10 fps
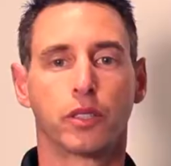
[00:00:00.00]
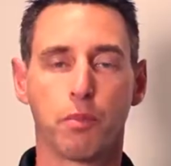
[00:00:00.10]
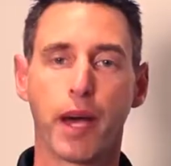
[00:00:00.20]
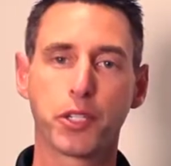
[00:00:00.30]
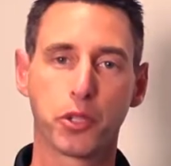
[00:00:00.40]
To
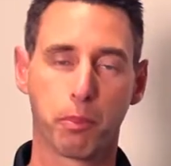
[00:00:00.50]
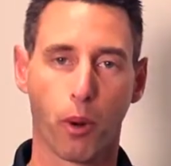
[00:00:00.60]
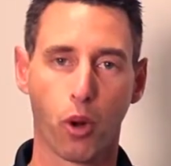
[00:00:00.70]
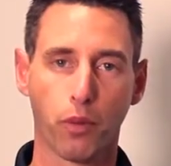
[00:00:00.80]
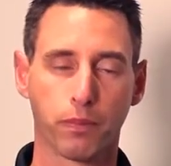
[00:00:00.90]
measure the
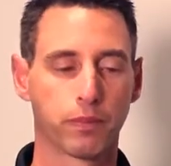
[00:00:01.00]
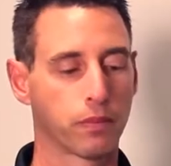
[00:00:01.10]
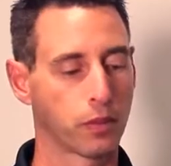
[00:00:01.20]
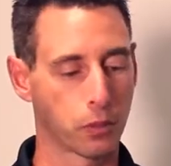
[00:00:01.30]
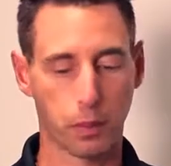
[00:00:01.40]
bolt,
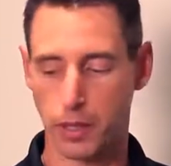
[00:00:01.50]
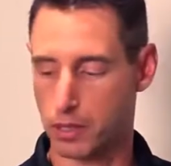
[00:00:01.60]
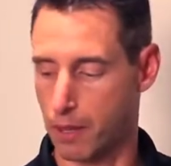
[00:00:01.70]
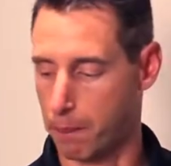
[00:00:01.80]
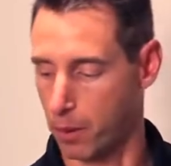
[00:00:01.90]
it's pretty
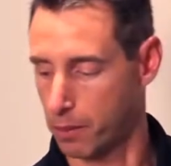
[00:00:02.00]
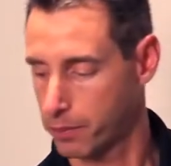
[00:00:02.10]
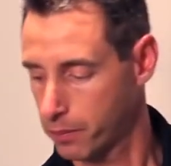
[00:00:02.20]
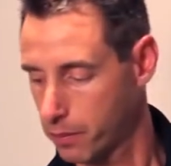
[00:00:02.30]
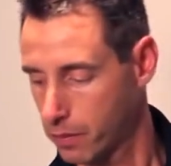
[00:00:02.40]
simple.
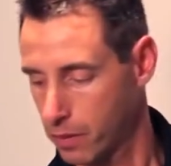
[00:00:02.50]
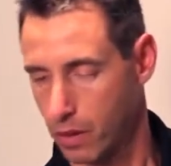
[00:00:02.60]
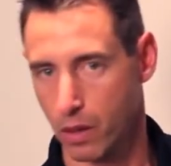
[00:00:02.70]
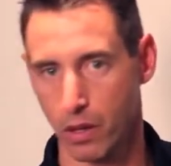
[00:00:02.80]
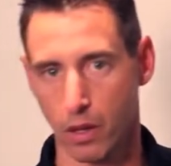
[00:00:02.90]

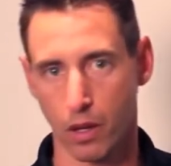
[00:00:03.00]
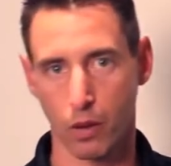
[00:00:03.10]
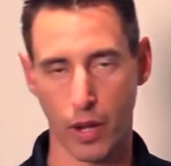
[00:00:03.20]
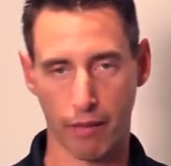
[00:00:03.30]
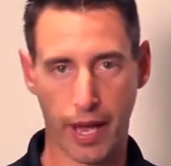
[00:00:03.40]

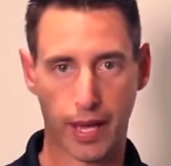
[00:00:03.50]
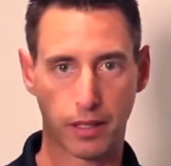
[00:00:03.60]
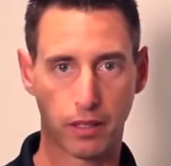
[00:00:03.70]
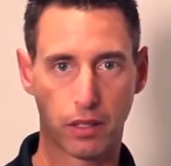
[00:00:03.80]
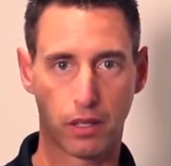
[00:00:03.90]
We have a
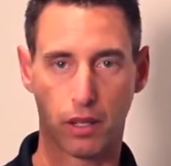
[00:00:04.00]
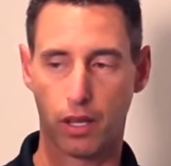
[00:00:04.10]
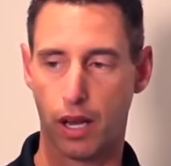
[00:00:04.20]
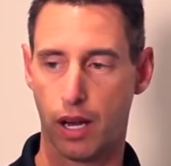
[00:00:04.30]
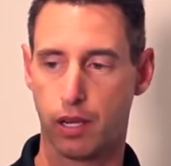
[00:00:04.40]
handy
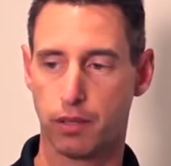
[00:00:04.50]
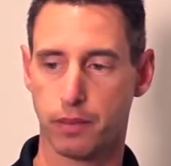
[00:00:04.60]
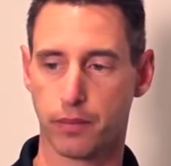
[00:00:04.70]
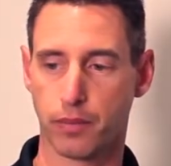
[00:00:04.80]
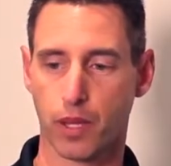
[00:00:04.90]
little
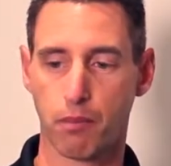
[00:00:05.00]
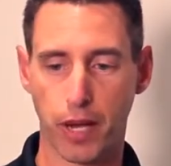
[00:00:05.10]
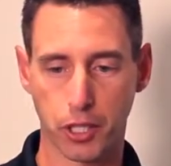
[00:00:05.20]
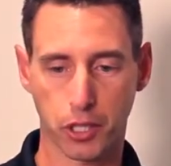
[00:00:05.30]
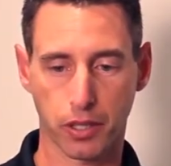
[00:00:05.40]

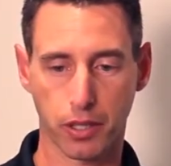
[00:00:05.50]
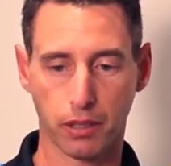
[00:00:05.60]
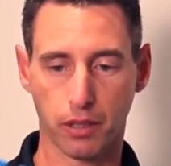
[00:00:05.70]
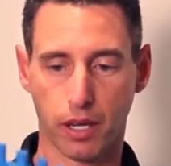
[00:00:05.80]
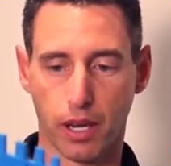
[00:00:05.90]

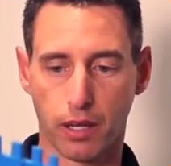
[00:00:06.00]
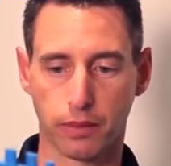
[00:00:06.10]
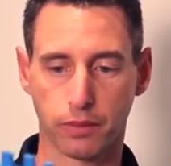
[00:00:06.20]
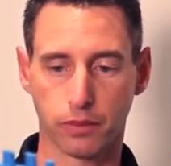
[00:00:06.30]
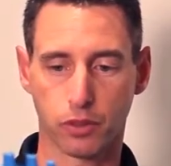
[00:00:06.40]
measuring
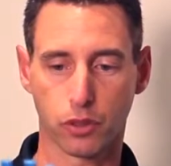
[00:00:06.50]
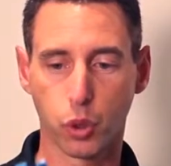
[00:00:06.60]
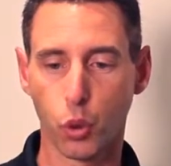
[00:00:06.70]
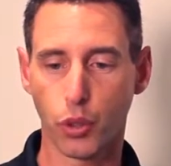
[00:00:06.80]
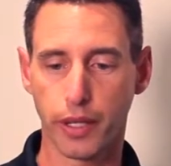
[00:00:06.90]

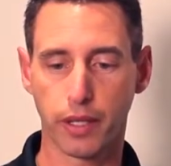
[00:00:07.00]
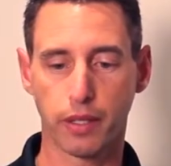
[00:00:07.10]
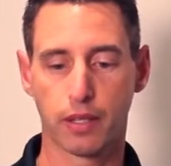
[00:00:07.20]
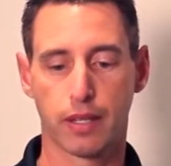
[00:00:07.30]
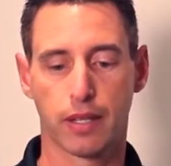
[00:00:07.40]
tool
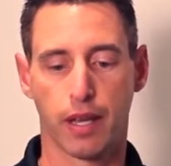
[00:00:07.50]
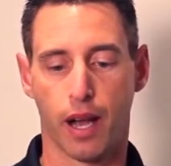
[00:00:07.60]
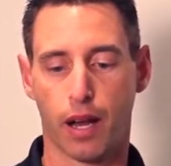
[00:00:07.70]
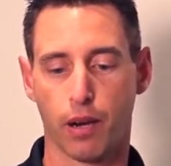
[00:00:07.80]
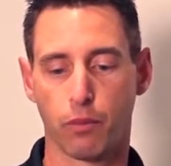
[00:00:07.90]
here.
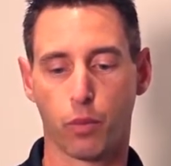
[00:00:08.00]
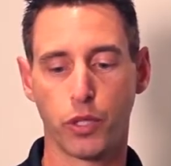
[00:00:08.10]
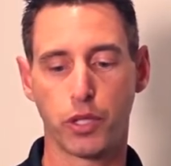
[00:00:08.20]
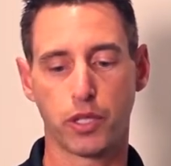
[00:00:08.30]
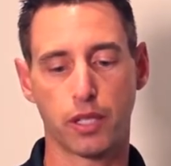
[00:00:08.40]
What
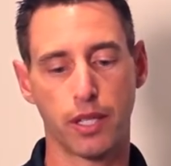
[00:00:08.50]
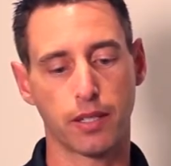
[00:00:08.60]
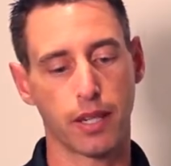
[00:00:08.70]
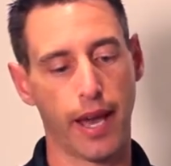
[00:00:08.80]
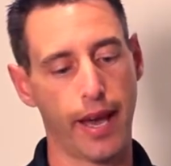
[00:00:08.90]
you can see
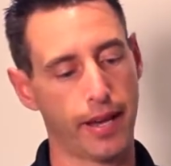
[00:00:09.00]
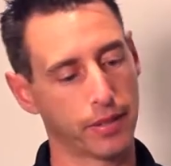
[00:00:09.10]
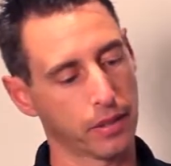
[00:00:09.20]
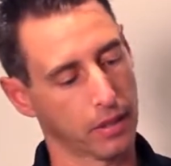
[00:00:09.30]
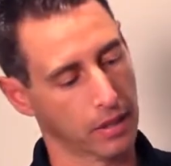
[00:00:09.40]
is it
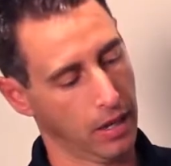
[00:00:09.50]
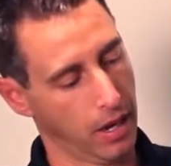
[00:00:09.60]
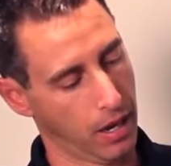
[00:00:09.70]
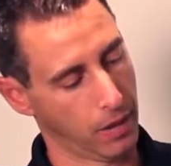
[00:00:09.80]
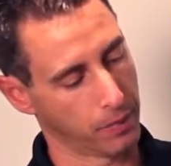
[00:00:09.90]
has
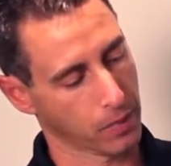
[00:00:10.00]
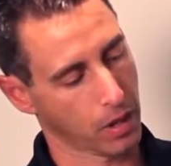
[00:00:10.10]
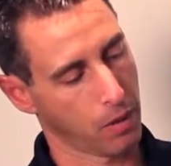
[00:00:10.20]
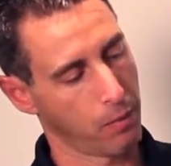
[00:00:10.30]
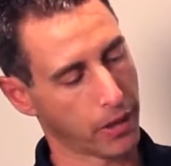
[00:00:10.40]

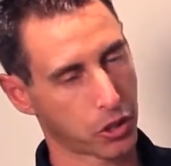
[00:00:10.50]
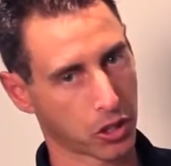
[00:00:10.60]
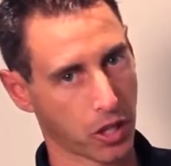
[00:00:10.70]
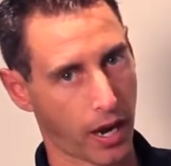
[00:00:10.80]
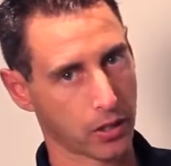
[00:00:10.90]
metric
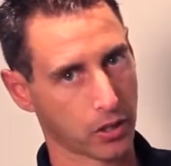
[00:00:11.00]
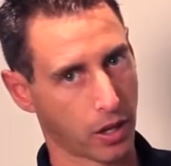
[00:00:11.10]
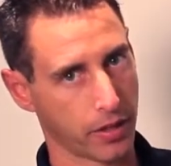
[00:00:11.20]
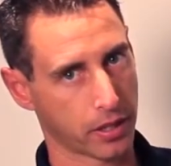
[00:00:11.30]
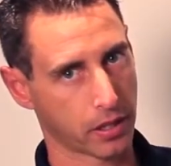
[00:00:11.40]
sizes
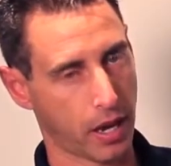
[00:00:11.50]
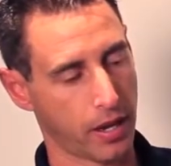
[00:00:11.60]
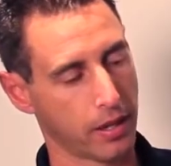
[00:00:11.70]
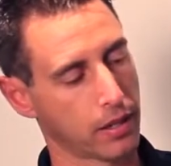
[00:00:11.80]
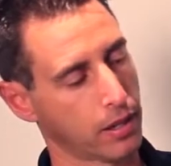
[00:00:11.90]
on this
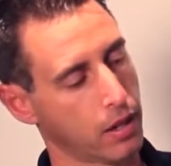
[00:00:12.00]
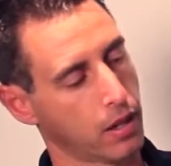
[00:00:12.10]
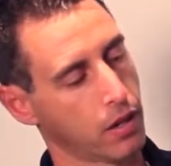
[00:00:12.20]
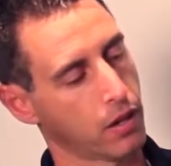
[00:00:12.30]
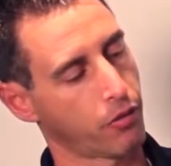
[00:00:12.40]
side,
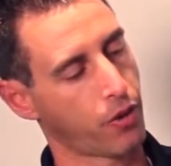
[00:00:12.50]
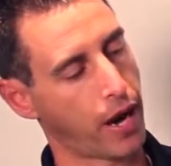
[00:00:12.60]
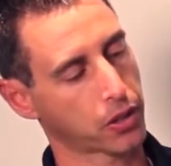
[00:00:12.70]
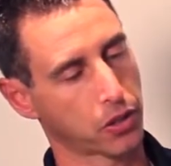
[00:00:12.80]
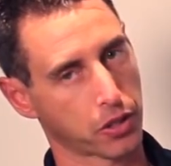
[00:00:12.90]

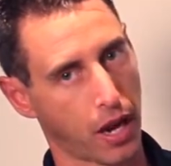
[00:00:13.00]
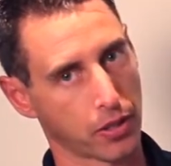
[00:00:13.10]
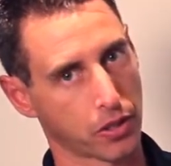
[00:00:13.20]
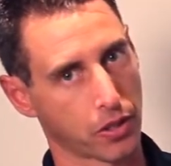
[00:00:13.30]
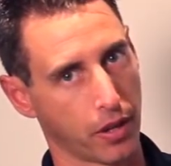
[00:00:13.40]
fractional
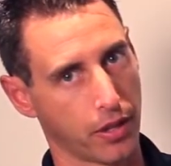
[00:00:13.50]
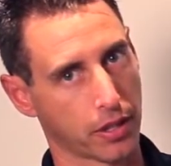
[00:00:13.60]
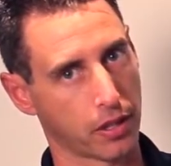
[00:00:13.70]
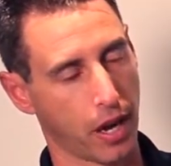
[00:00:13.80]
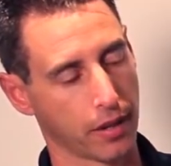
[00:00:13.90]
sizes on
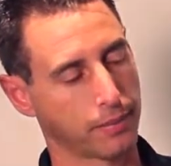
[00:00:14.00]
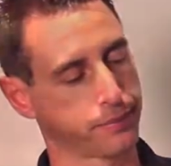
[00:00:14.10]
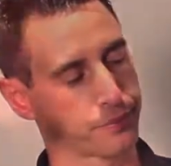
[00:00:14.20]
this side.